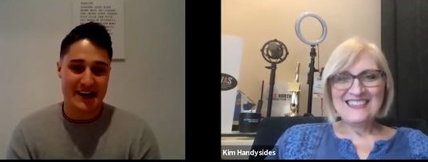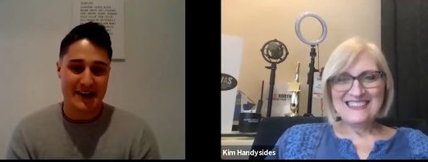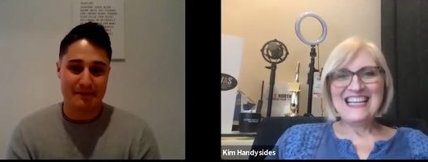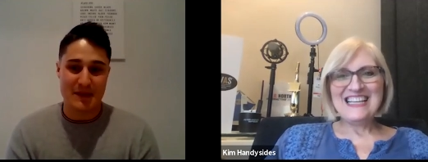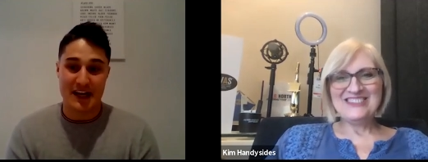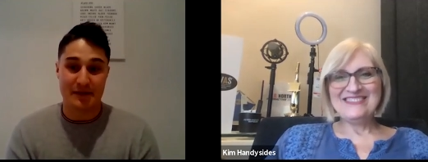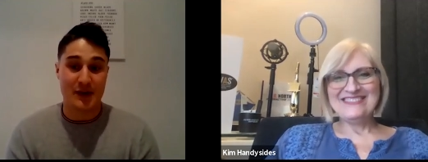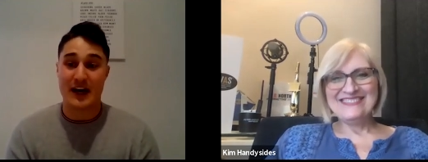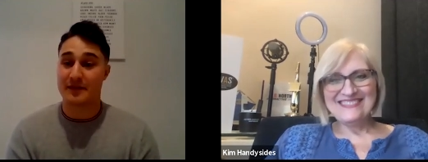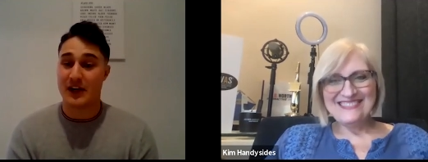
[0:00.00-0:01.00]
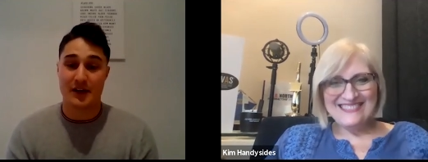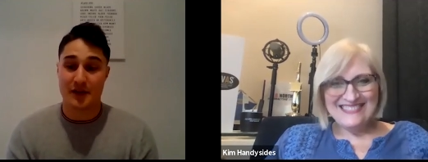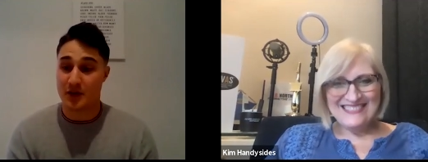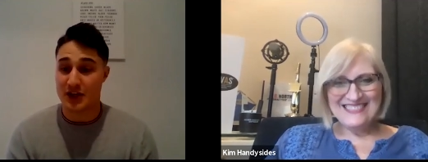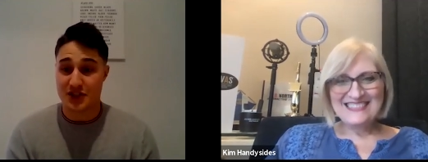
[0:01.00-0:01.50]
Speaker 1: Um, if you have any
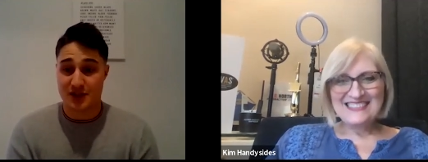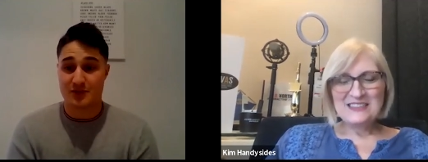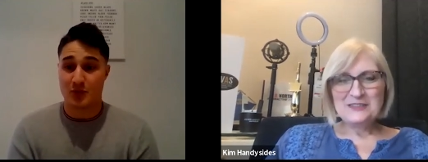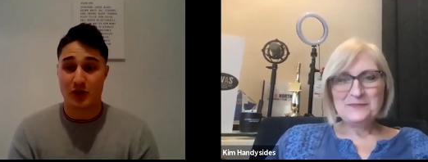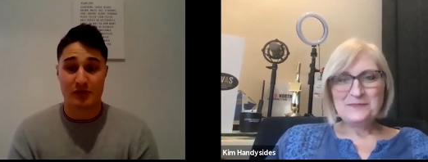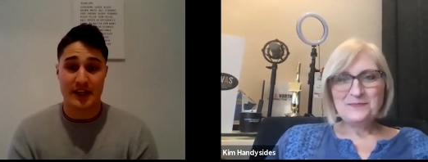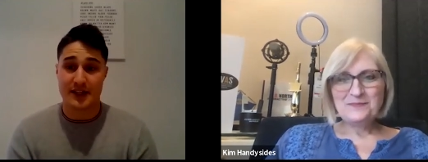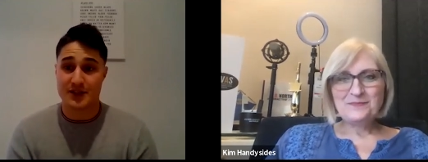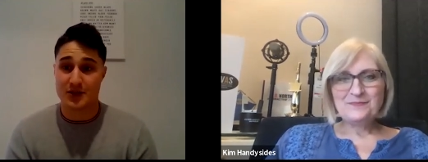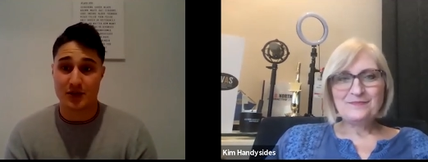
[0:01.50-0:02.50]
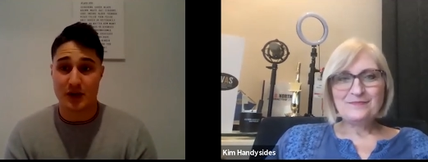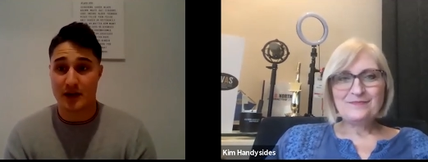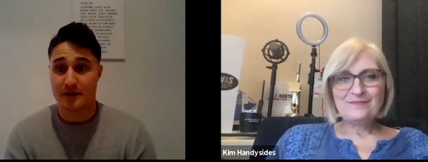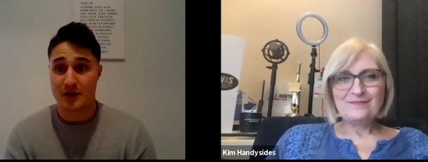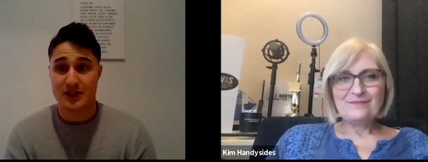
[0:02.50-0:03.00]
other questions more related to
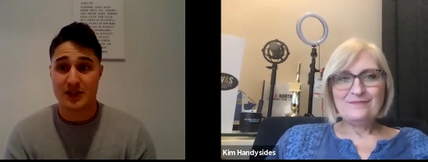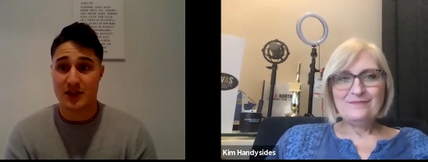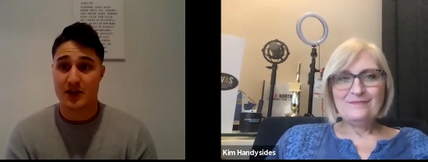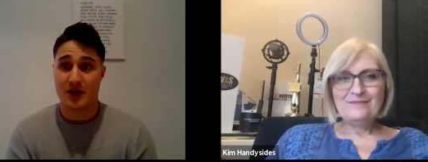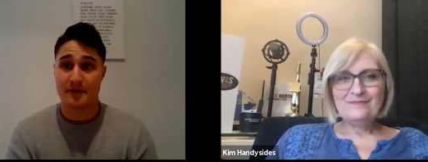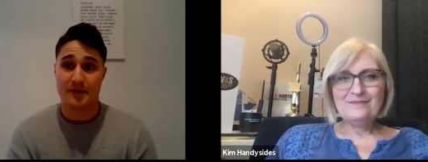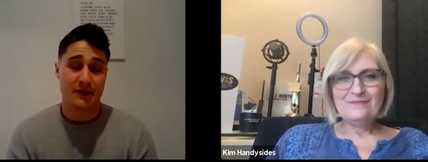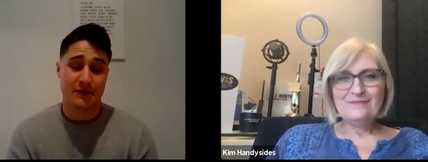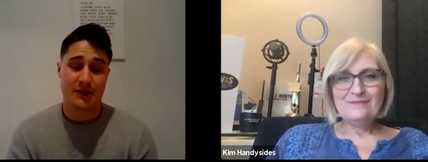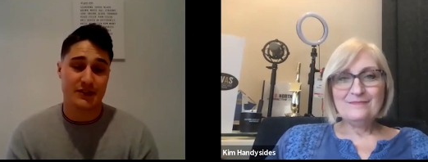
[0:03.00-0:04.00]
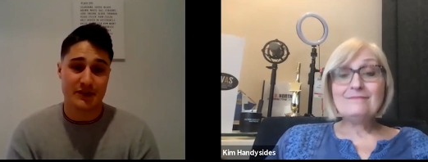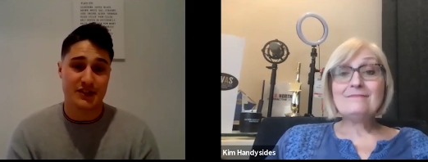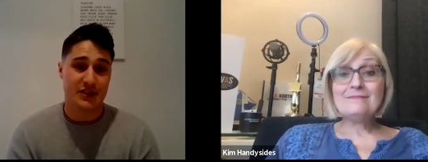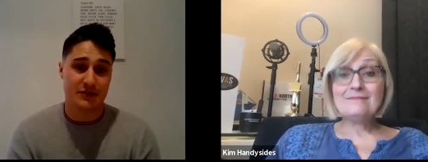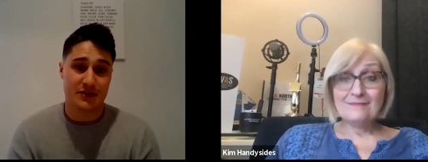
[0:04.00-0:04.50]
uh, voices dot com, feel free to
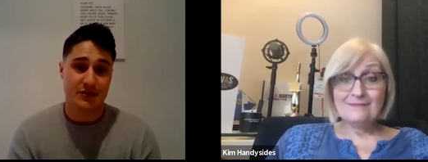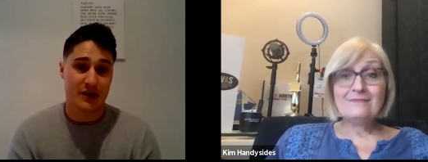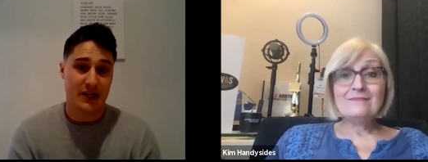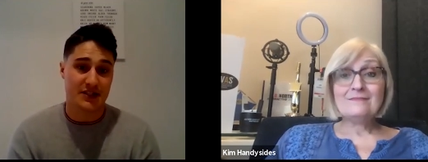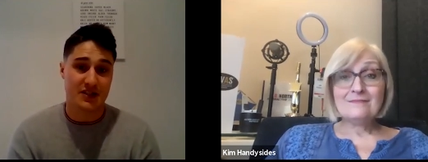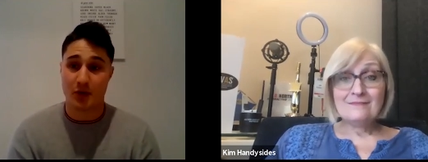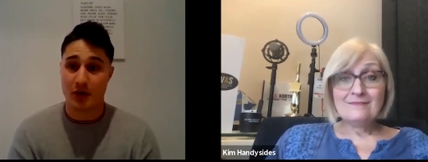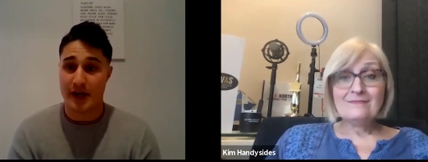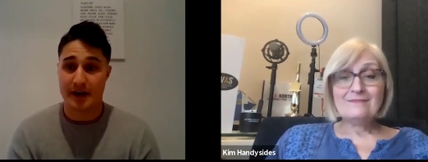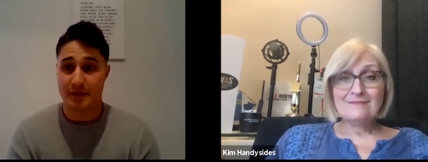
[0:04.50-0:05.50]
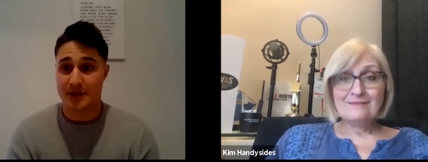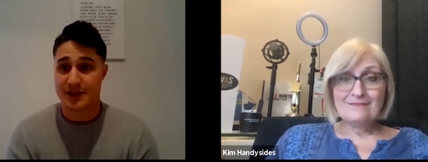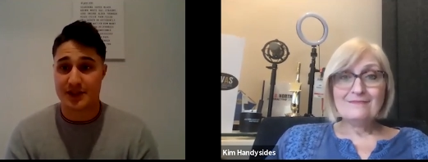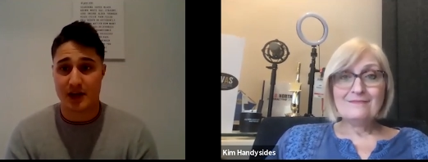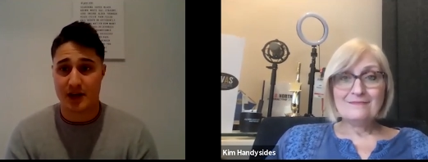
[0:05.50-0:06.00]
reach out to uh, support at
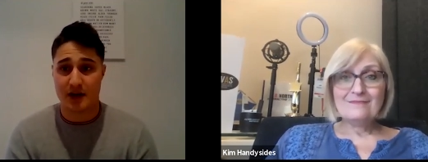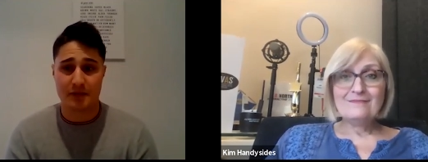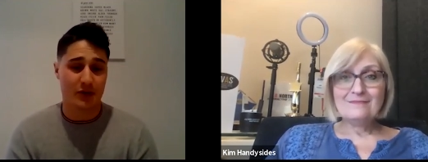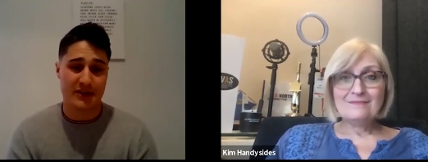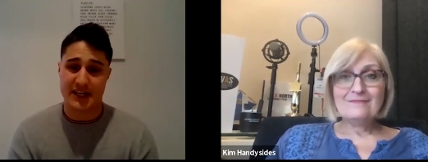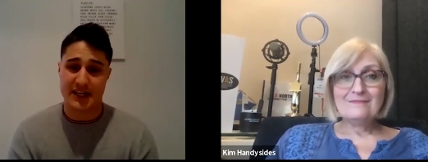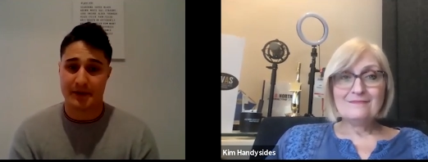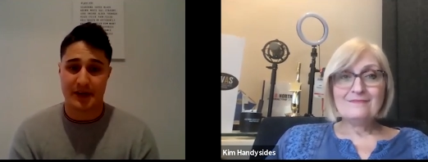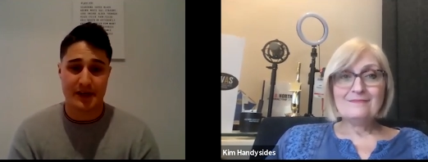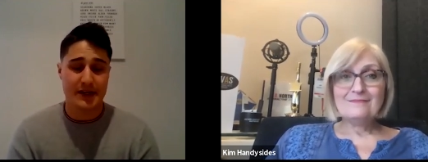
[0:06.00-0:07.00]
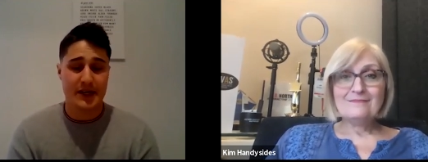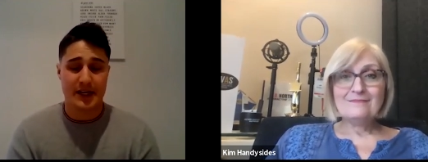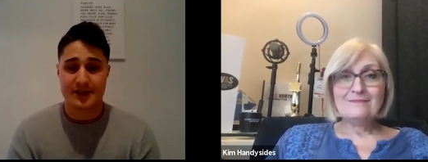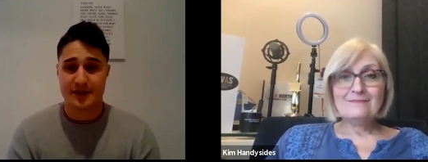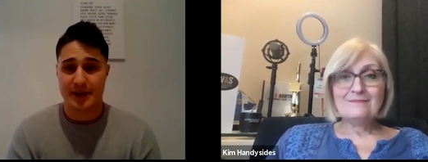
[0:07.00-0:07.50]
voices dot com. We're always happy to
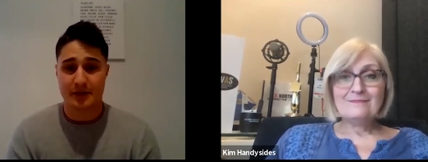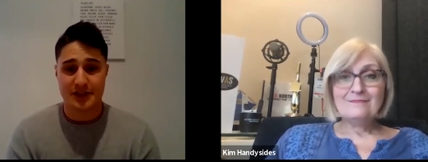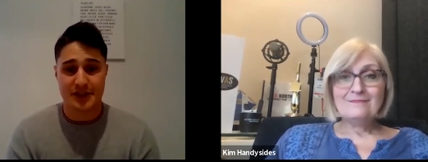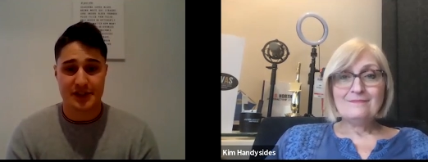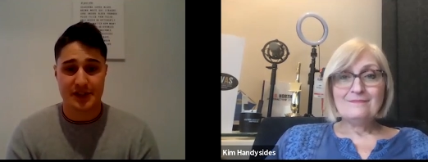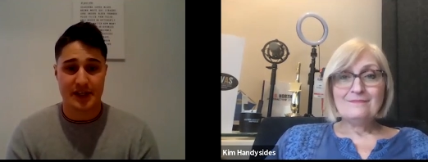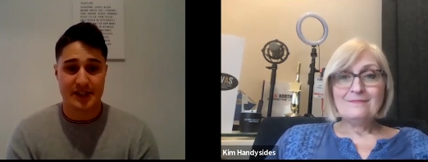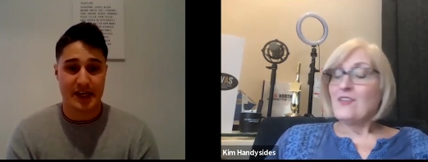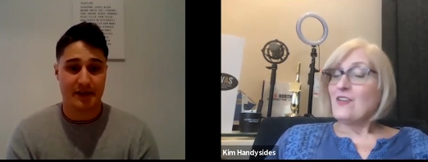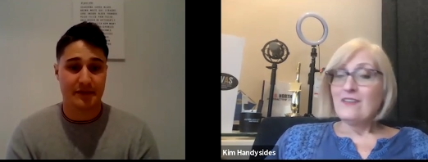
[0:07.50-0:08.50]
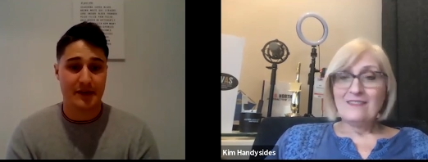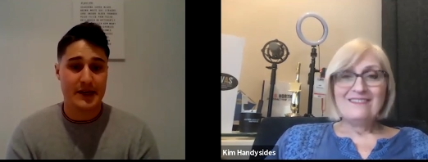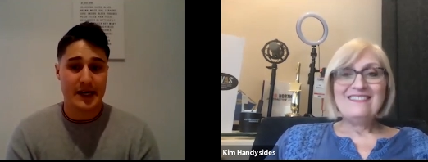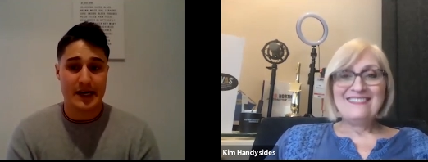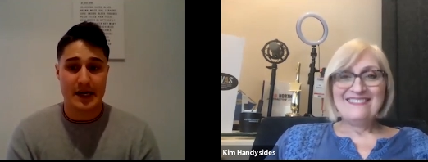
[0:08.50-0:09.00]
answer any questions you guys have.
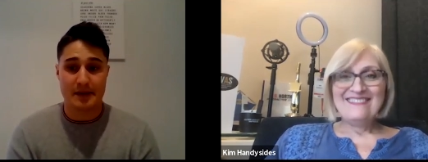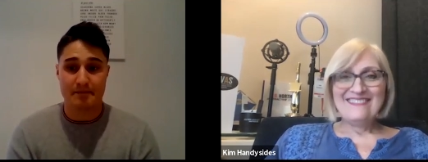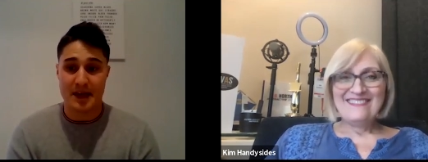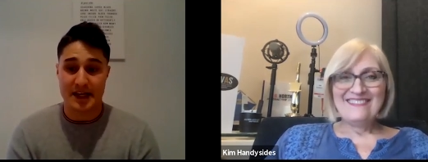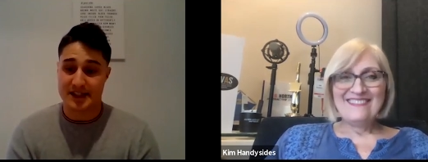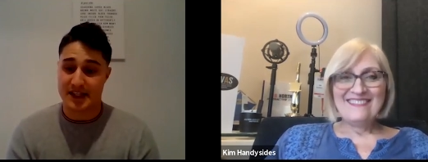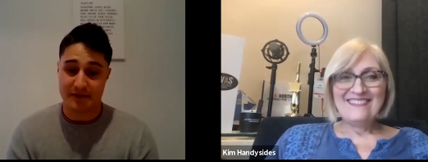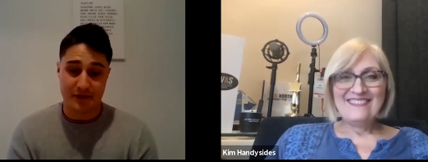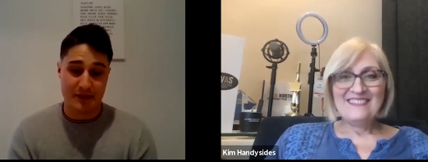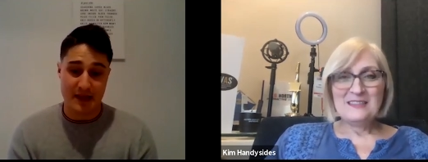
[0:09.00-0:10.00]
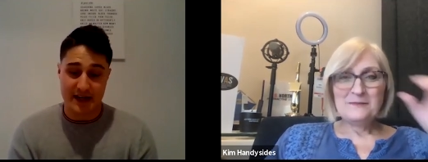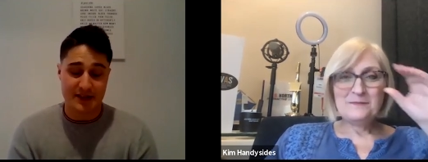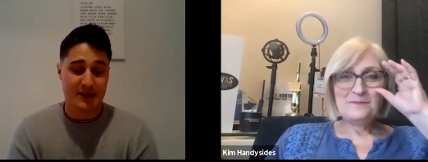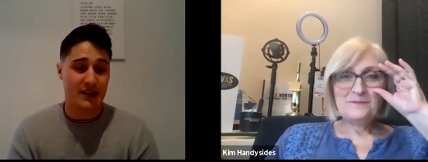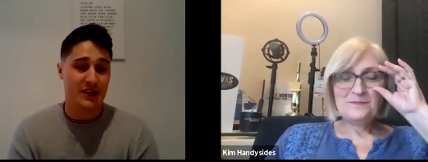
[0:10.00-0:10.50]
Um, and aside from
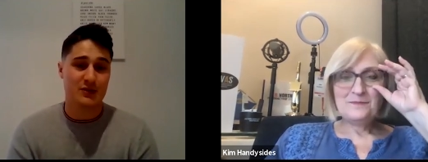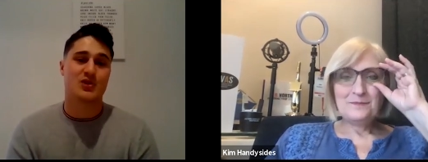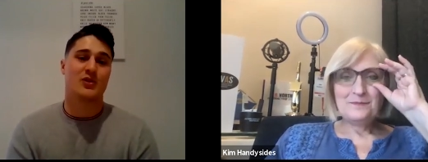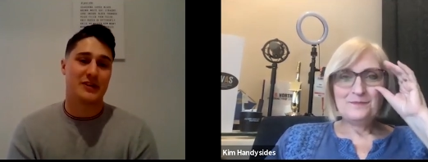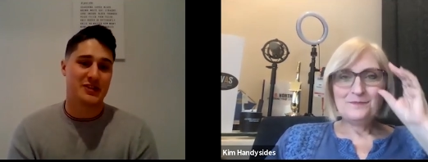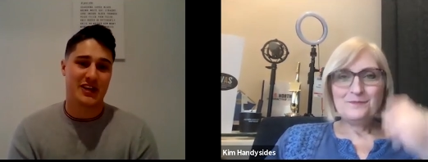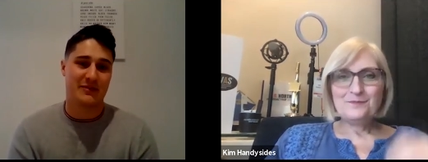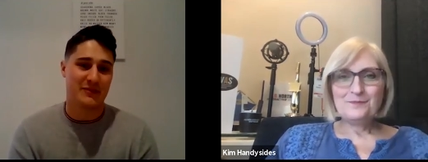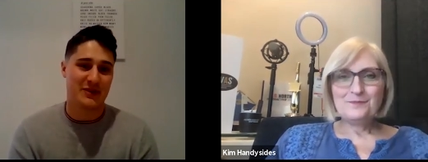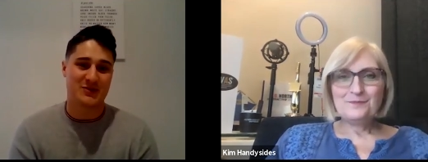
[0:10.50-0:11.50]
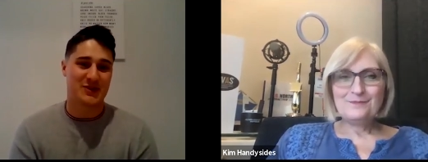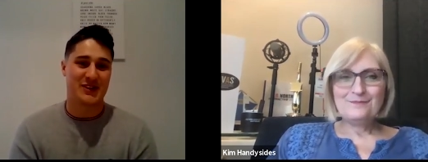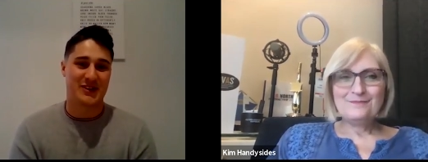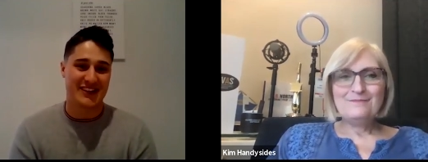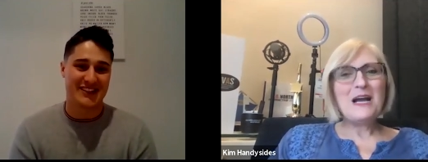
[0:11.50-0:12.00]
that, thank you so much, Kim. It was
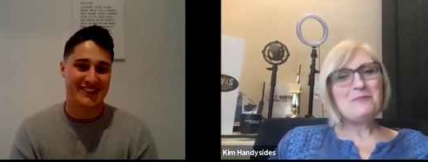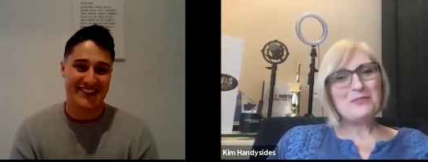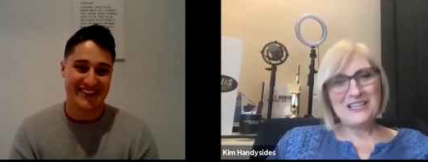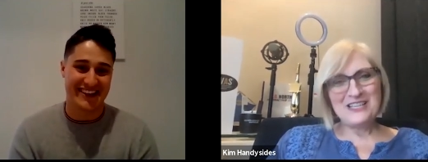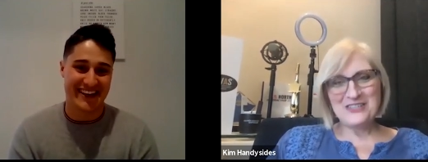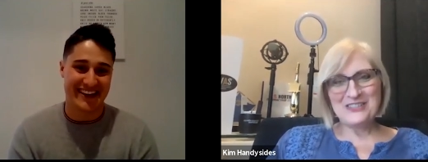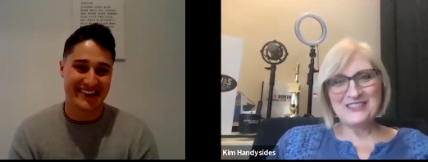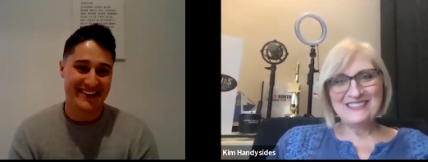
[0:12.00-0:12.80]
really great seeing you.